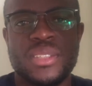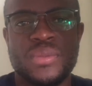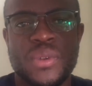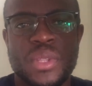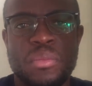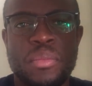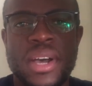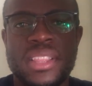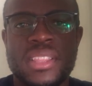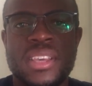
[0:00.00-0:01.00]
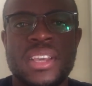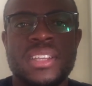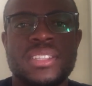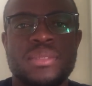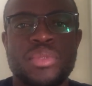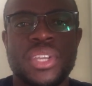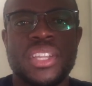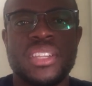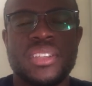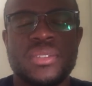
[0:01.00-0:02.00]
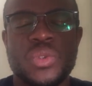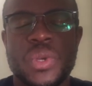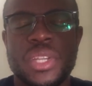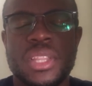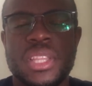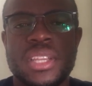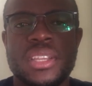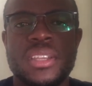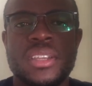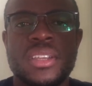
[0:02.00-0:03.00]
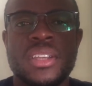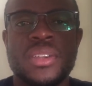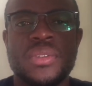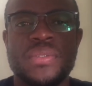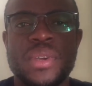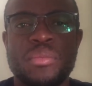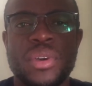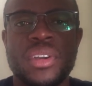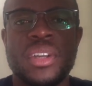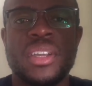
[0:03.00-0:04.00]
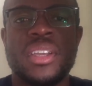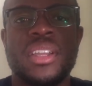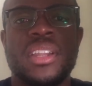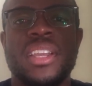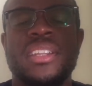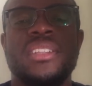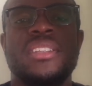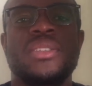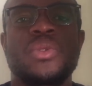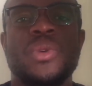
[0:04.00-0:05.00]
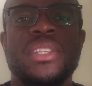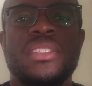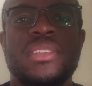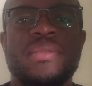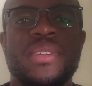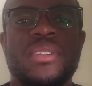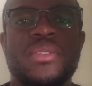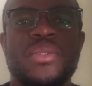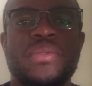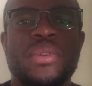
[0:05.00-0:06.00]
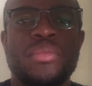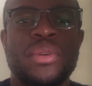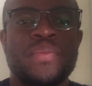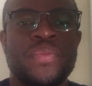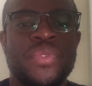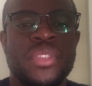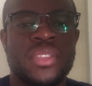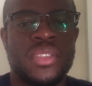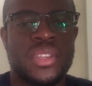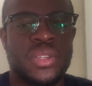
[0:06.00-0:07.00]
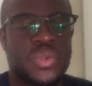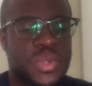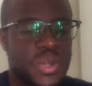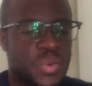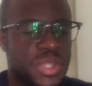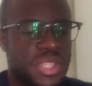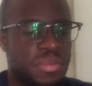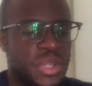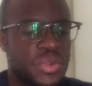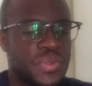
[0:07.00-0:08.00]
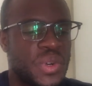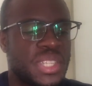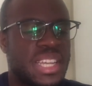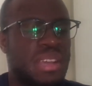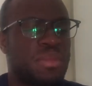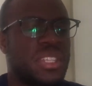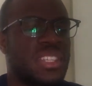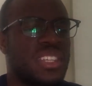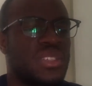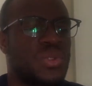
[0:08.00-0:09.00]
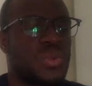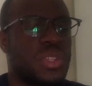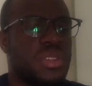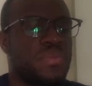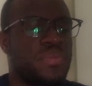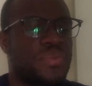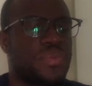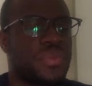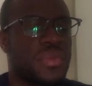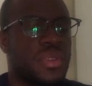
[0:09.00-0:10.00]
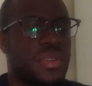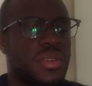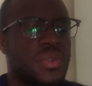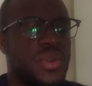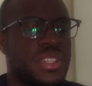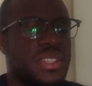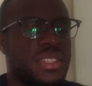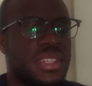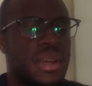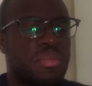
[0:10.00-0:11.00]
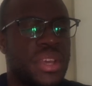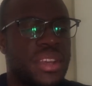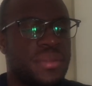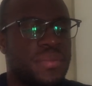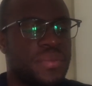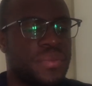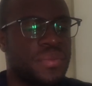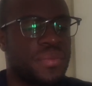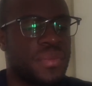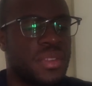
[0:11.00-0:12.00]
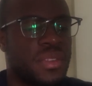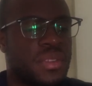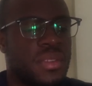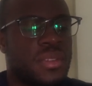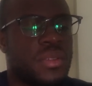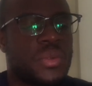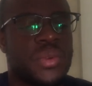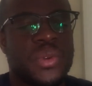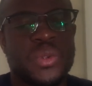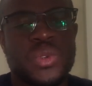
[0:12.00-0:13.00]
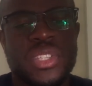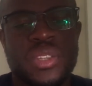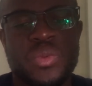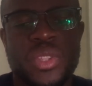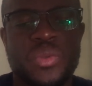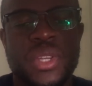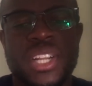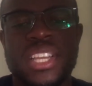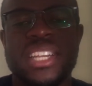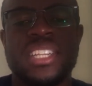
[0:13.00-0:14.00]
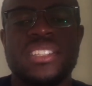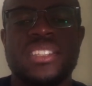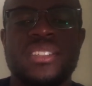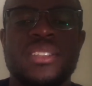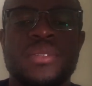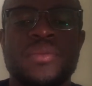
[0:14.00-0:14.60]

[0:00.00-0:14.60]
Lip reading: for the month beginning 23 November and ending 27 November. So without wasting much of our time, let's get into the USD ZAR pair. So we're going to start with the weekly analysis.